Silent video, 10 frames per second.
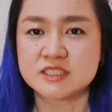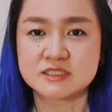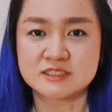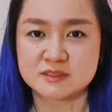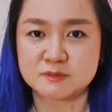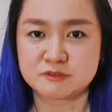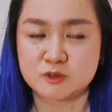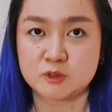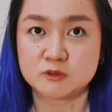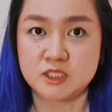said this
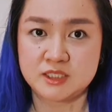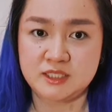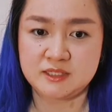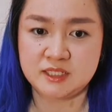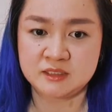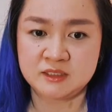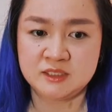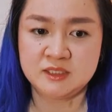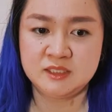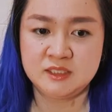before already, that
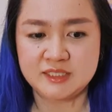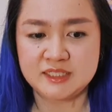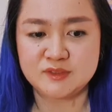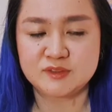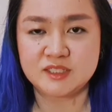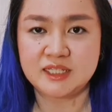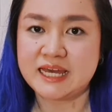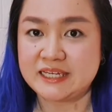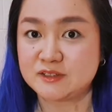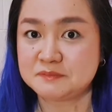I tend to
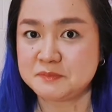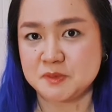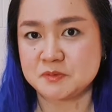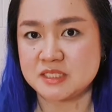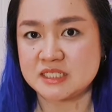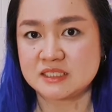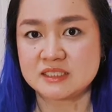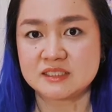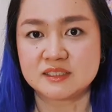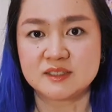rely on music
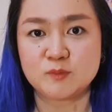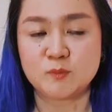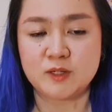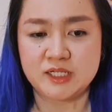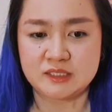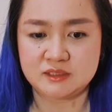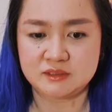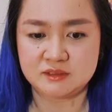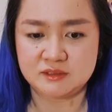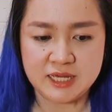when
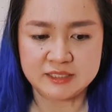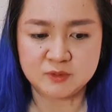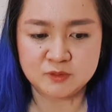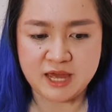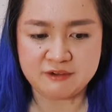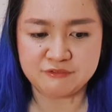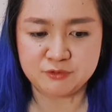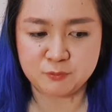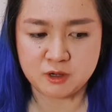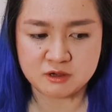I don't have
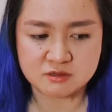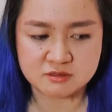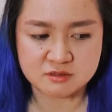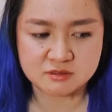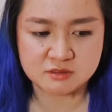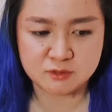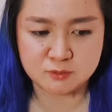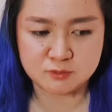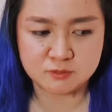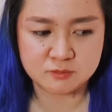the words
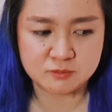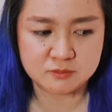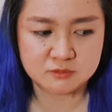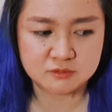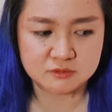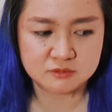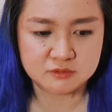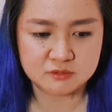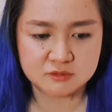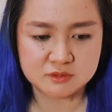to
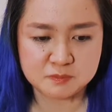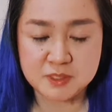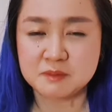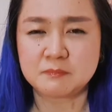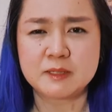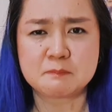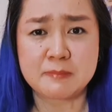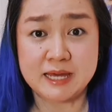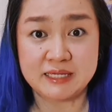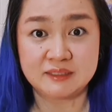speak my
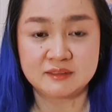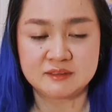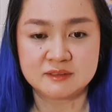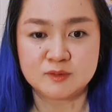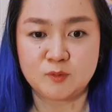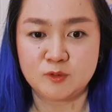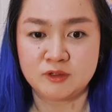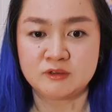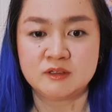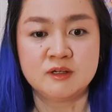mind
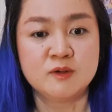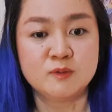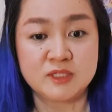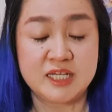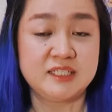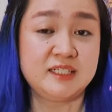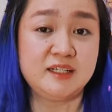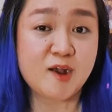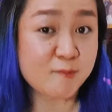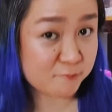or when I need
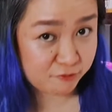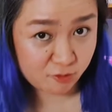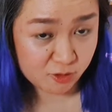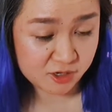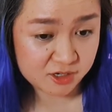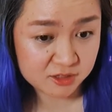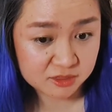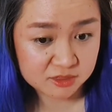comfort.